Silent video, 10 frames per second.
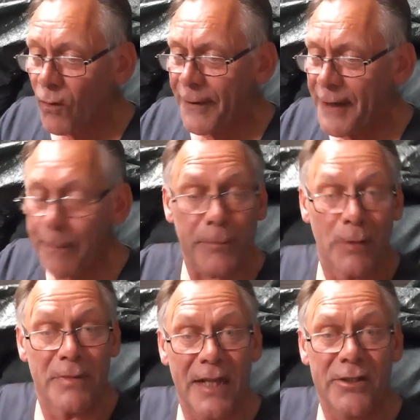Yep,
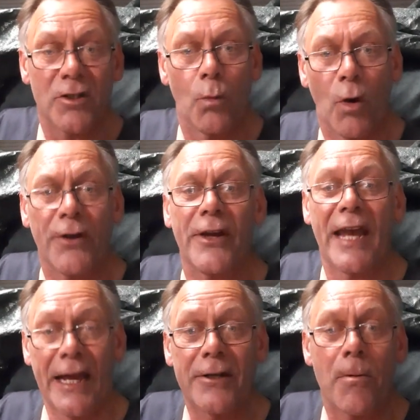compared to the one
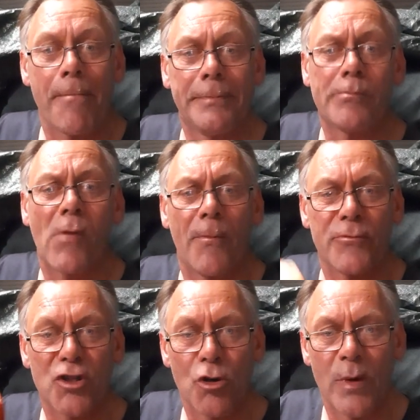I ate
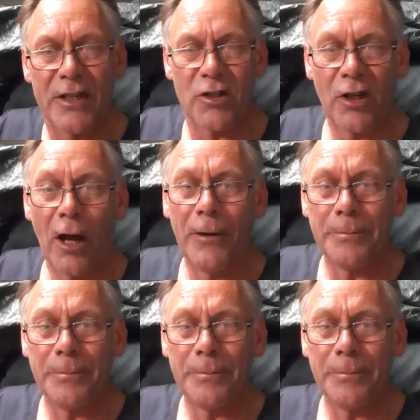2 weeks ago,